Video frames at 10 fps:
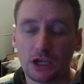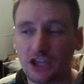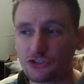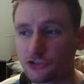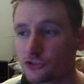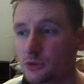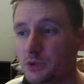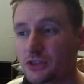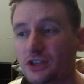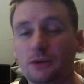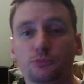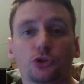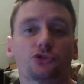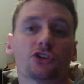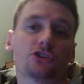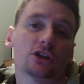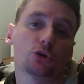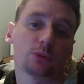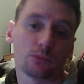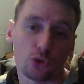it's just going to make that process a little
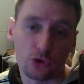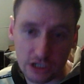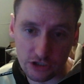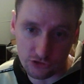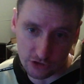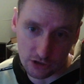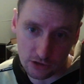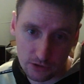bit more easier.